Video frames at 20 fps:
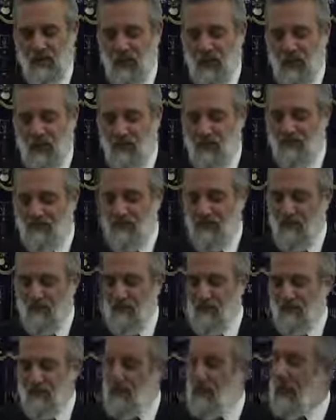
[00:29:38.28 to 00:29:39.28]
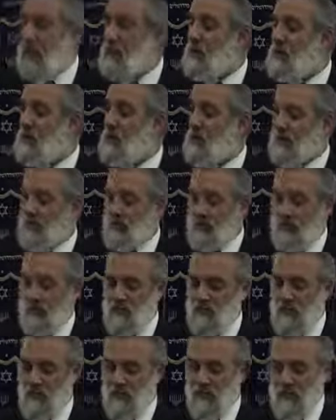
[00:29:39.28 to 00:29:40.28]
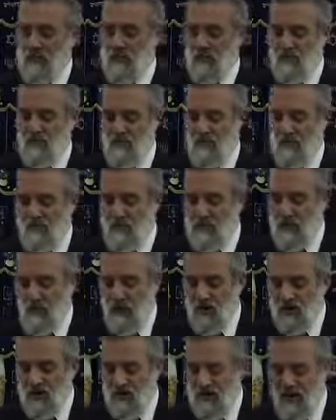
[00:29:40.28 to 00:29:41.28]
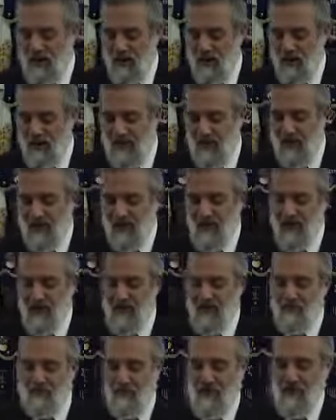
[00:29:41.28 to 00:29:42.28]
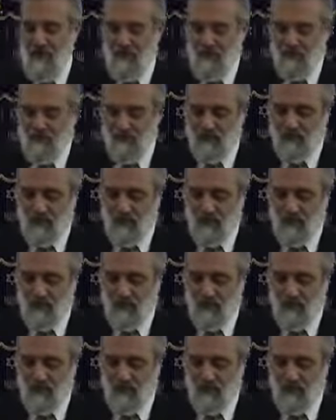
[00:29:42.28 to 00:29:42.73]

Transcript: be careful not to cause them any, any pain.